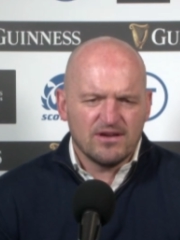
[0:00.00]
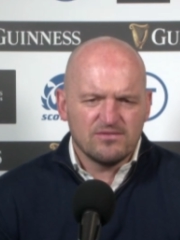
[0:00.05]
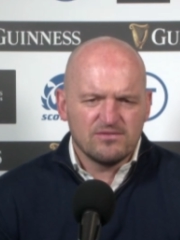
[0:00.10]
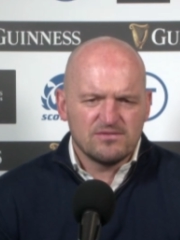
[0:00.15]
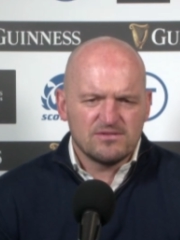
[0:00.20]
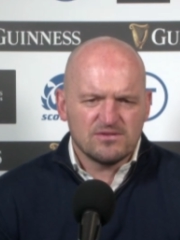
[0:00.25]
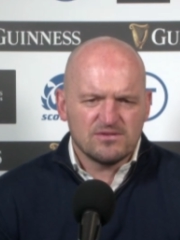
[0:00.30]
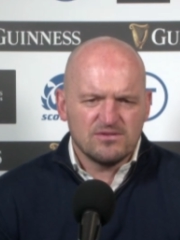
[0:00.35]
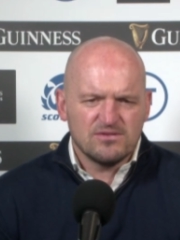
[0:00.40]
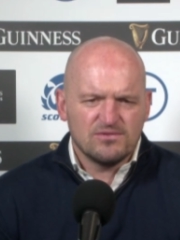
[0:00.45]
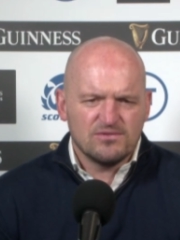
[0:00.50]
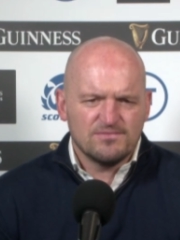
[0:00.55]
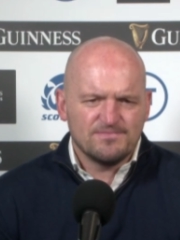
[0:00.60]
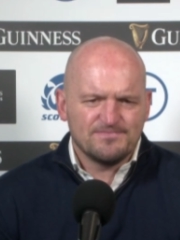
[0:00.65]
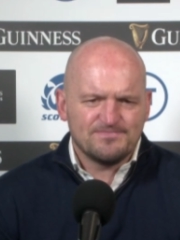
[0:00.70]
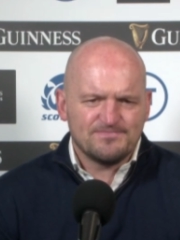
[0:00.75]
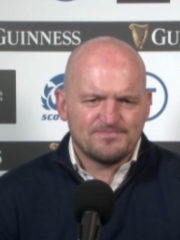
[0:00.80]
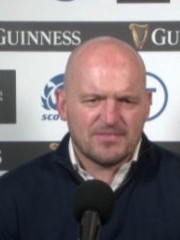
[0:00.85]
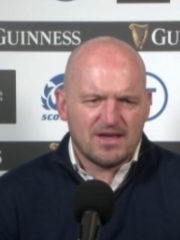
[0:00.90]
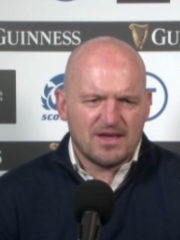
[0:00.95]
So
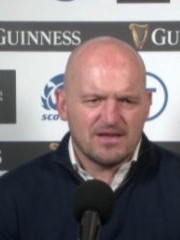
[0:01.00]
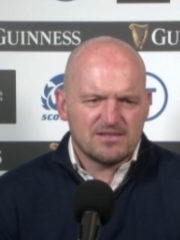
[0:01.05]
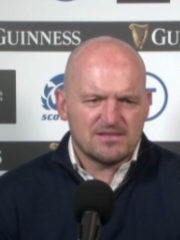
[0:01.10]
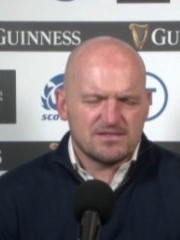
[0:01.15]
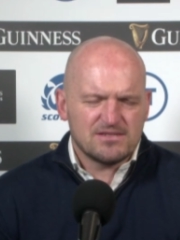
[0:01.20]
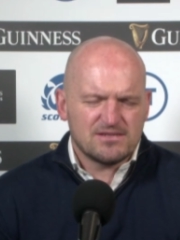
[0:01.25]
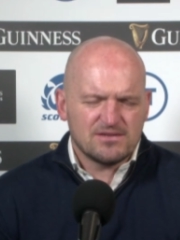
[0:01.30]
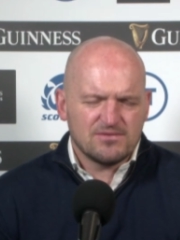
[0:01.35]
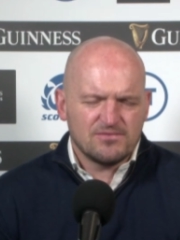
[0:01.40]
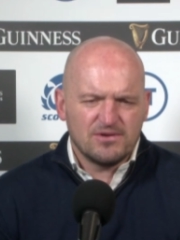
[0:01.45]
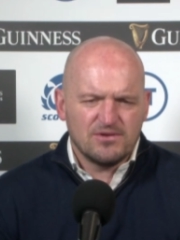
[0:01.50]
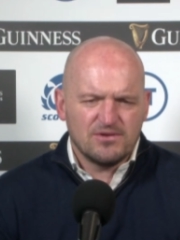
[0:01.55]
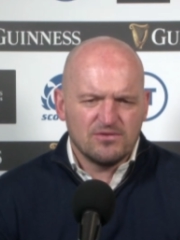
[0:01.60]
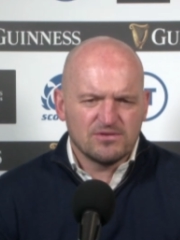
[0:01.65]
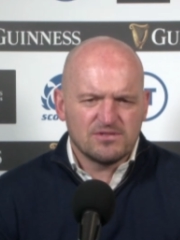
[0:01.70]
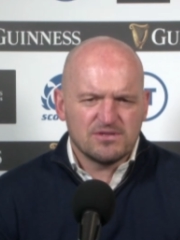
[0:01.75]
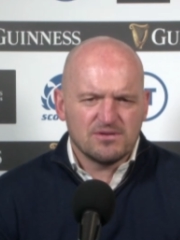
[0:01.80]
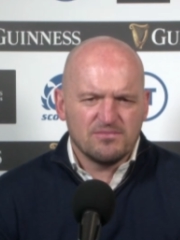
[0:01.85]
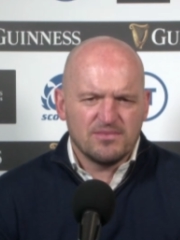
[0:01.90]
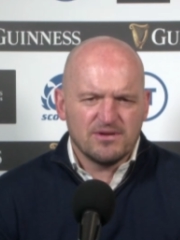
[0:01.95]
it's we know it's
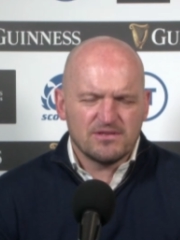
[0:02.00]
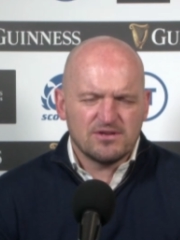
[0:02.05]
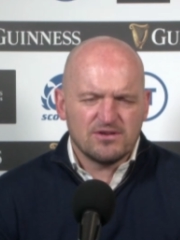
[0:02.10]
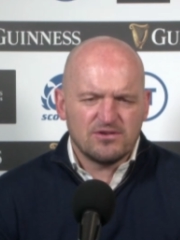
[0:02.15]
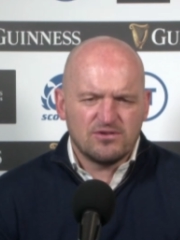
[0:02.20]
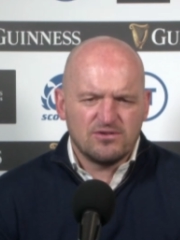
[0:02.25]
a it's a huge